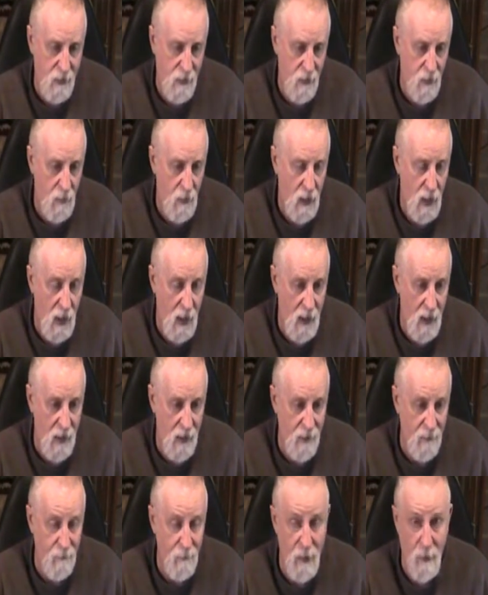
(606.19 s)
You know,
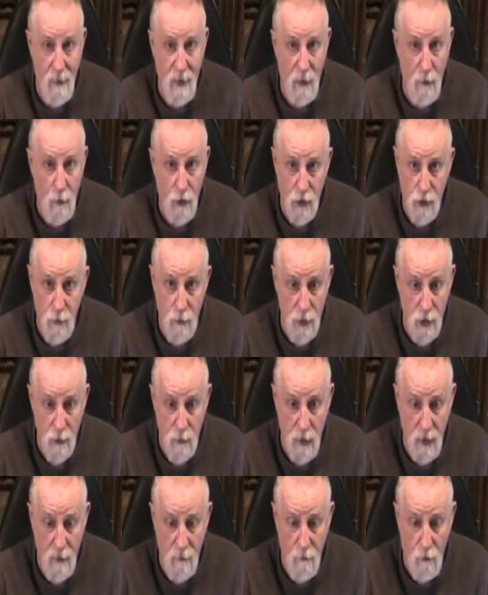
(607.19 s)
maybe I want too much
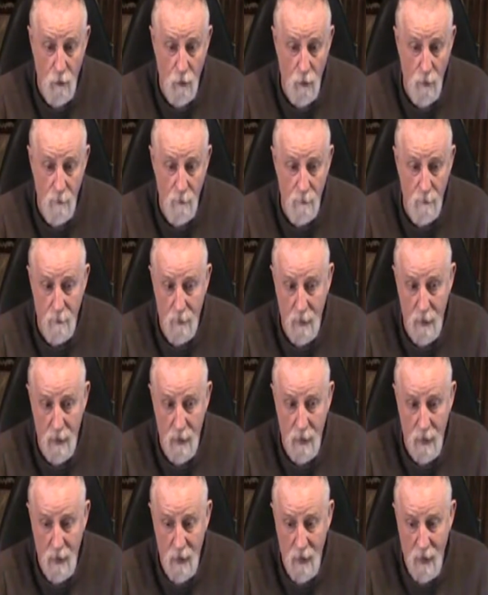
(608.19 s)
money for them, but
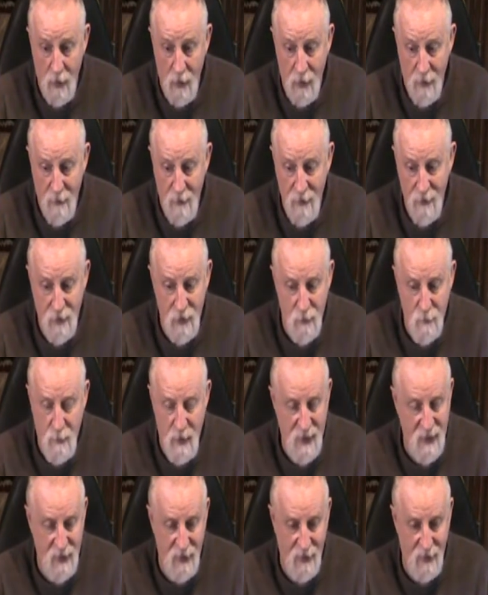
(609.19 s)
this is
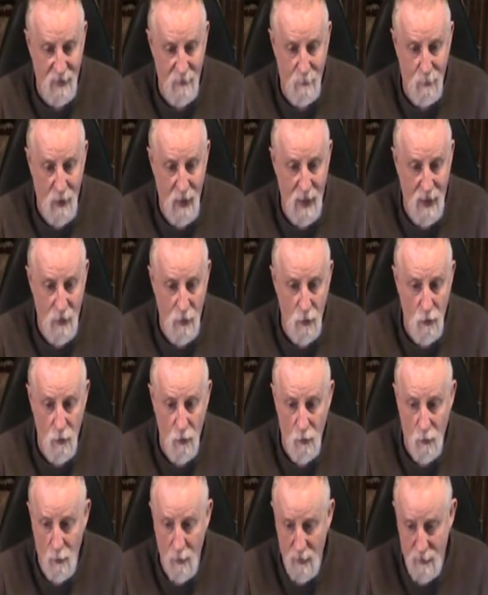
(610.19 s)
basically brand new
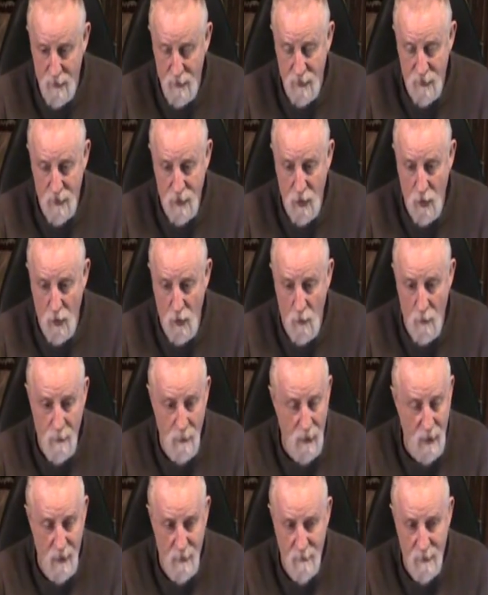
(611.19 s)
with the scope,
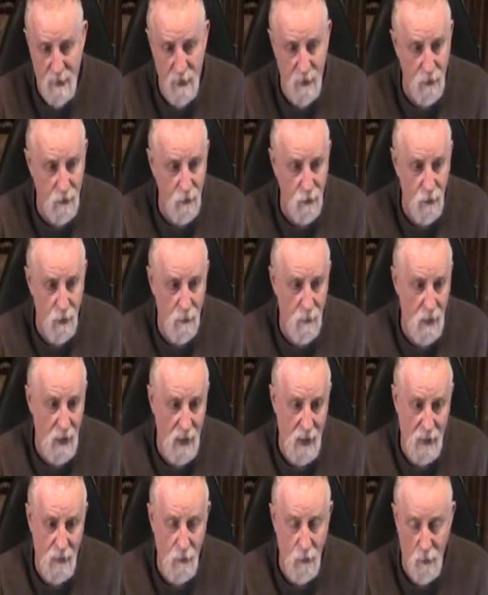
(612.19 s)
and I'm still doing
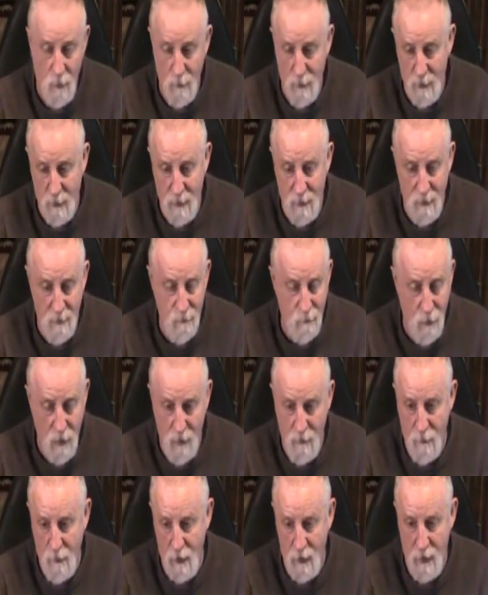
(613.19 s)
my normal
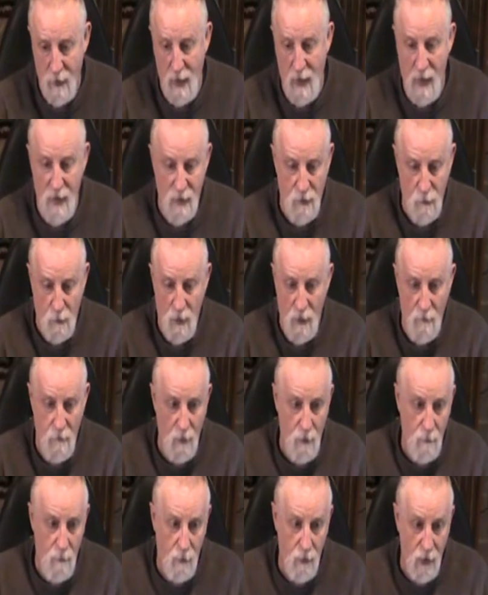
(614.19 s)
whatever it costs, whatever
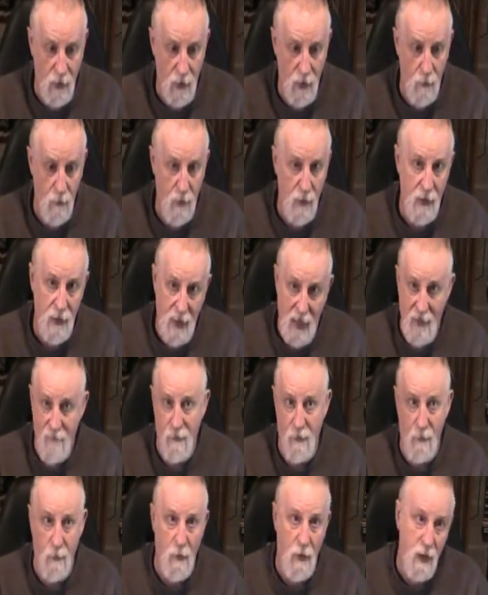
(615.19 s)
I put into it, half
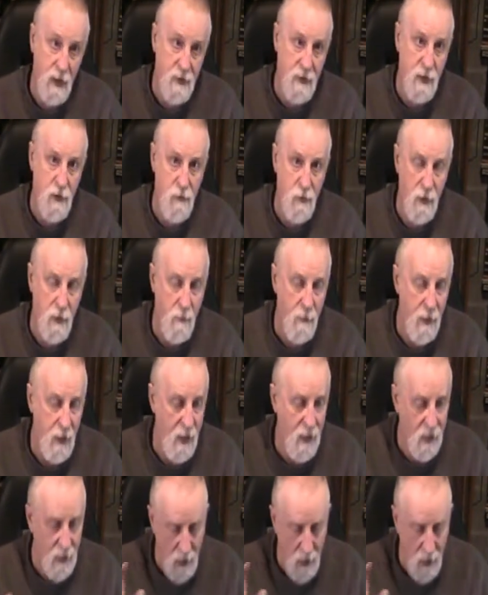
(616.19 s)
the price, that's what you pay.